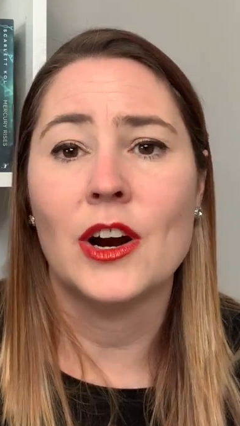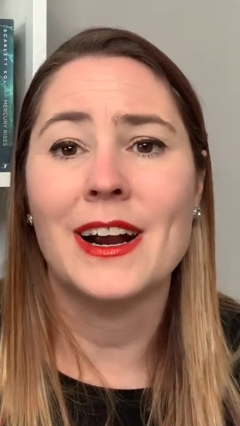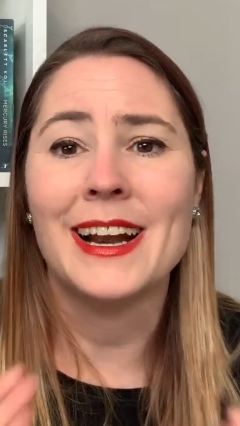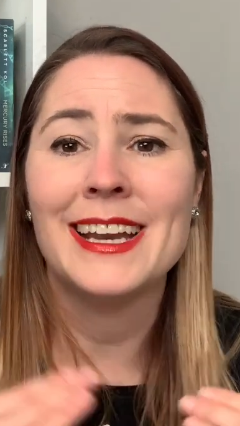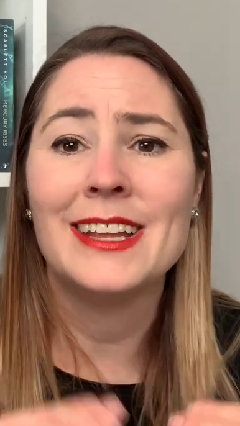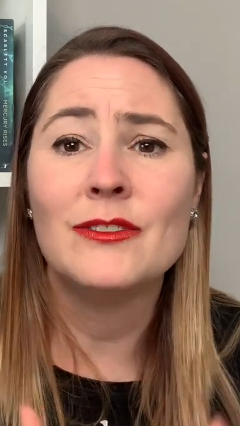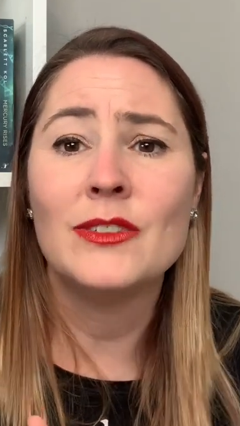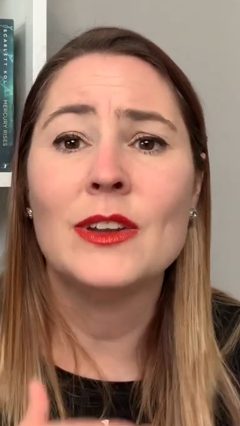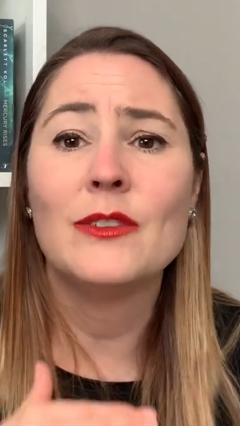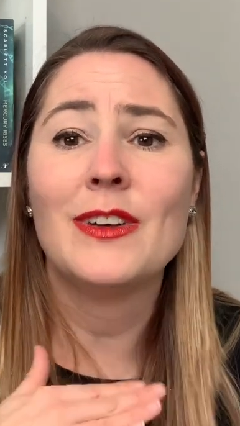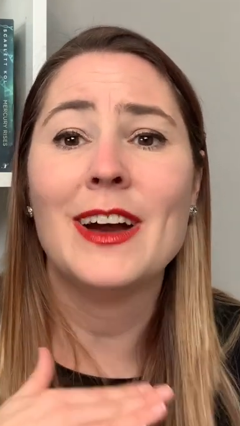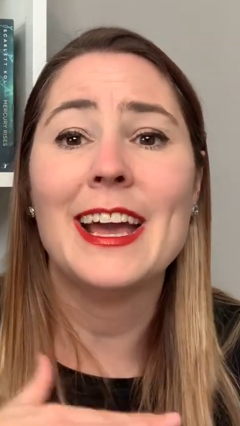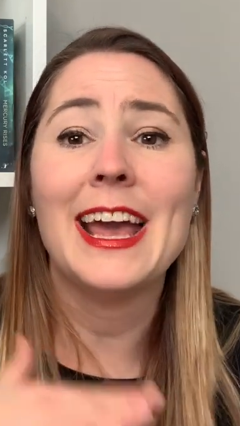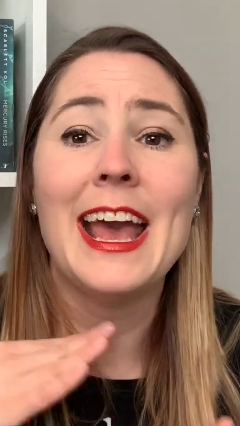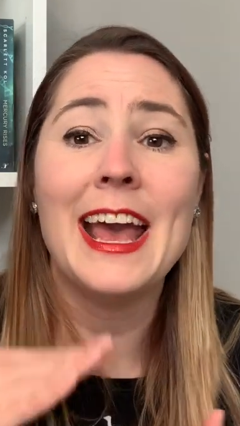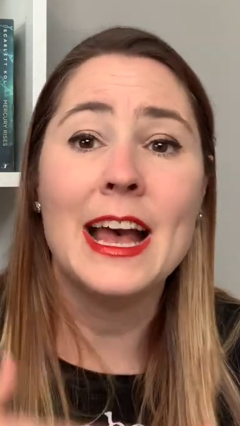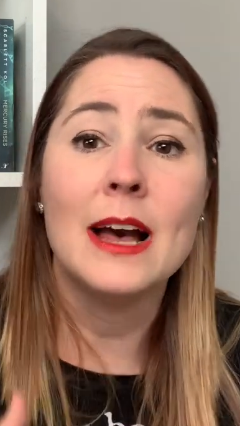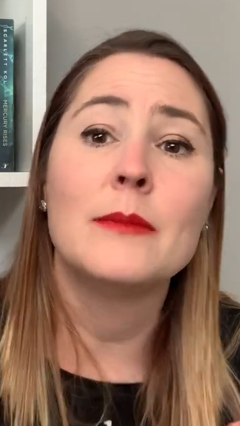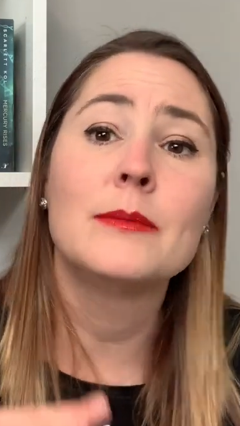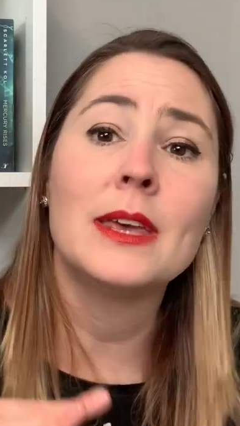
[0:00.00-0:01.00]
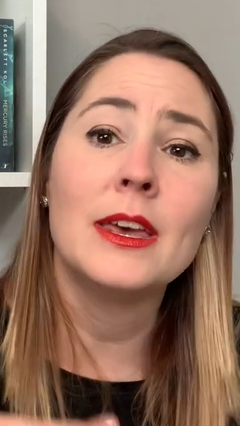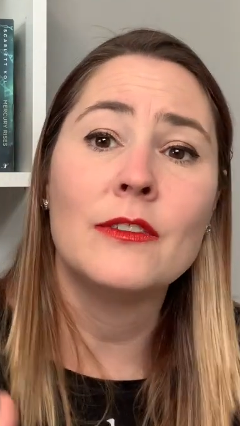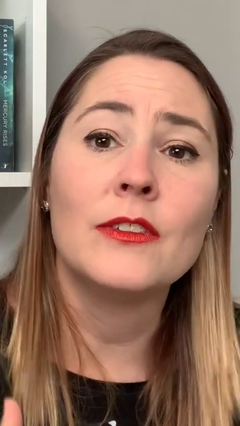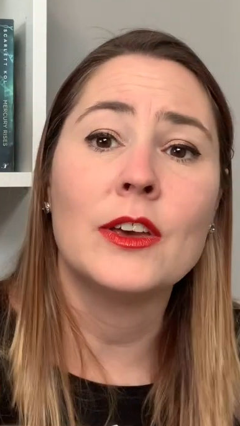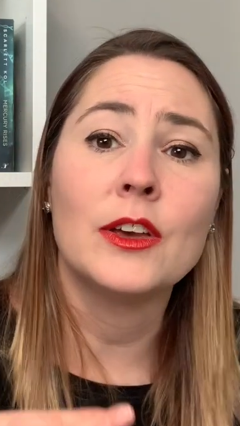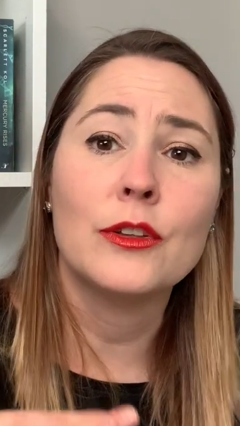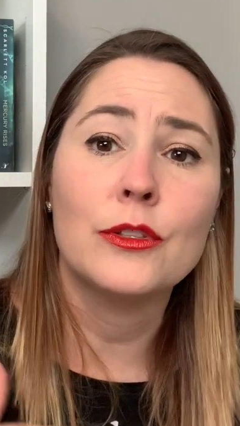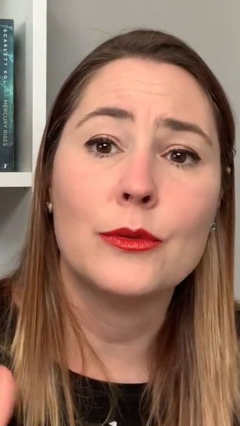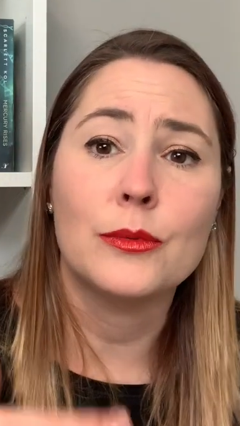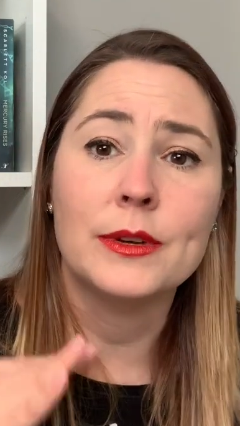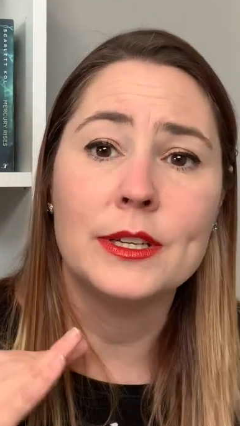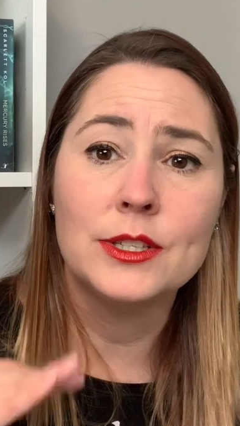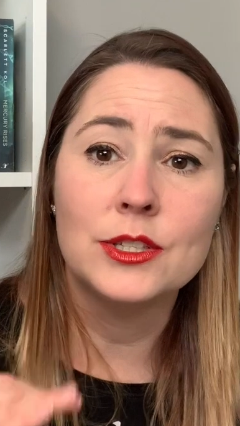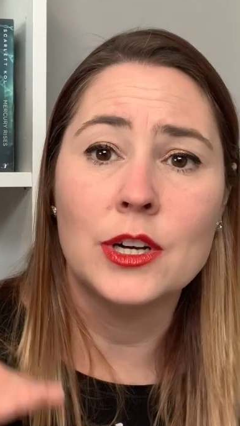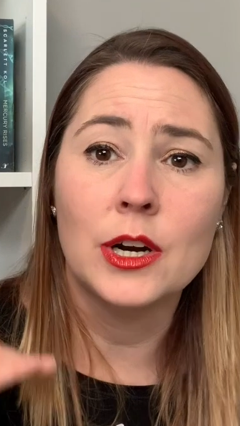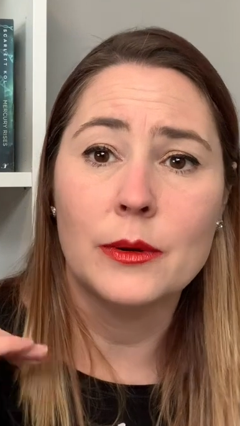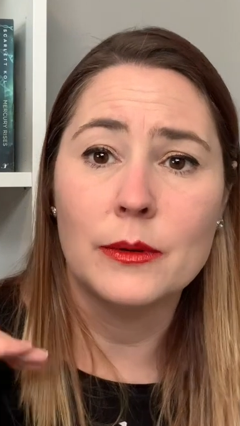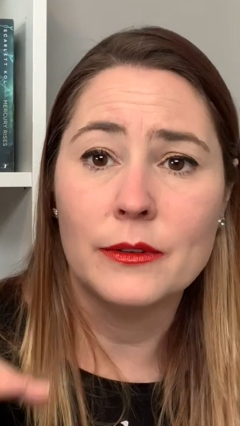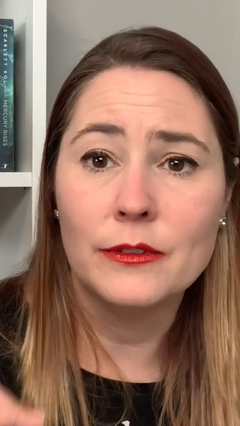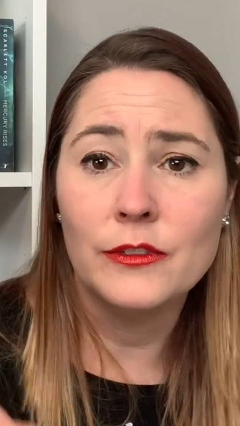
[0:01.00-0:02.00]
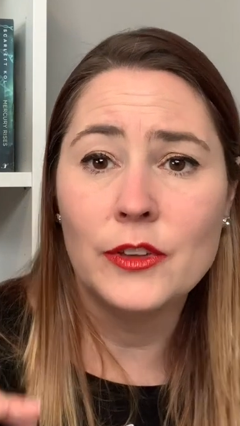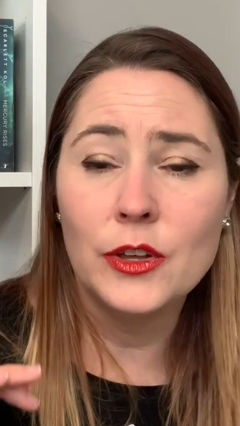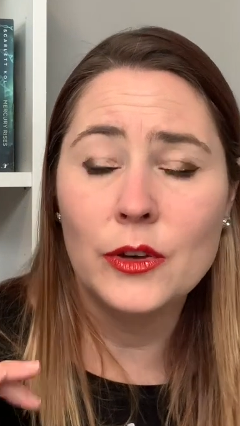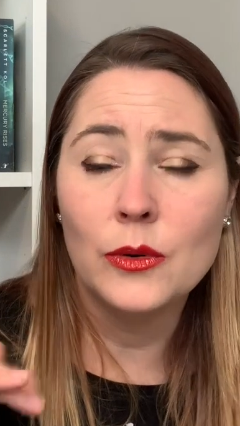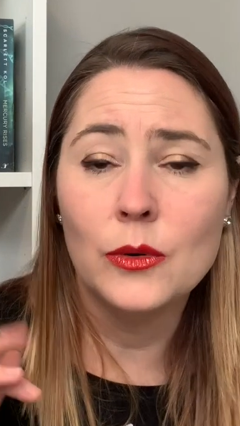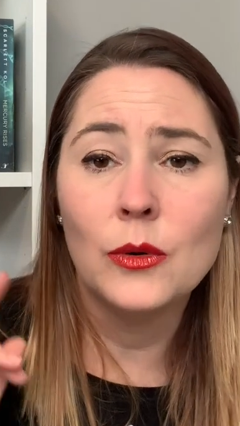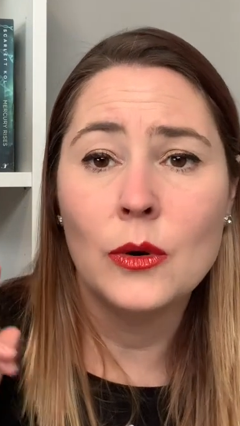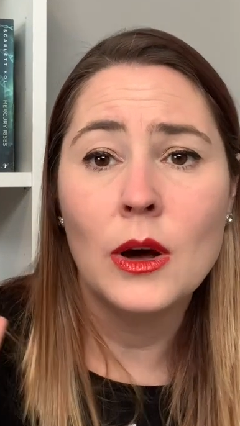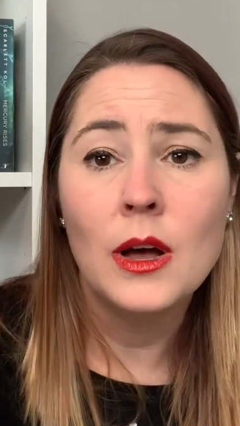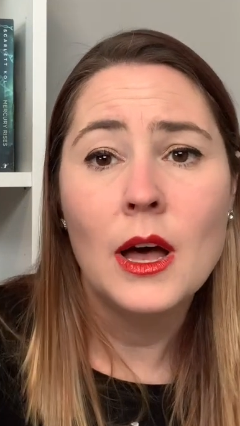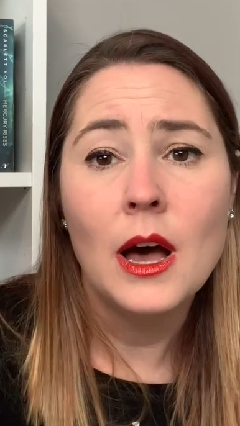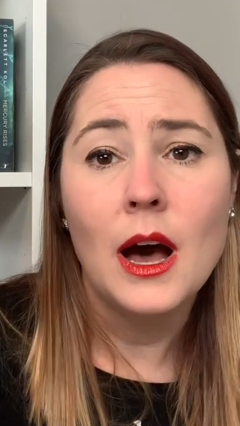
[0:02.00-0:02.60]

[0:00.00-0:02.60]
And even if I am giving a 3-star review,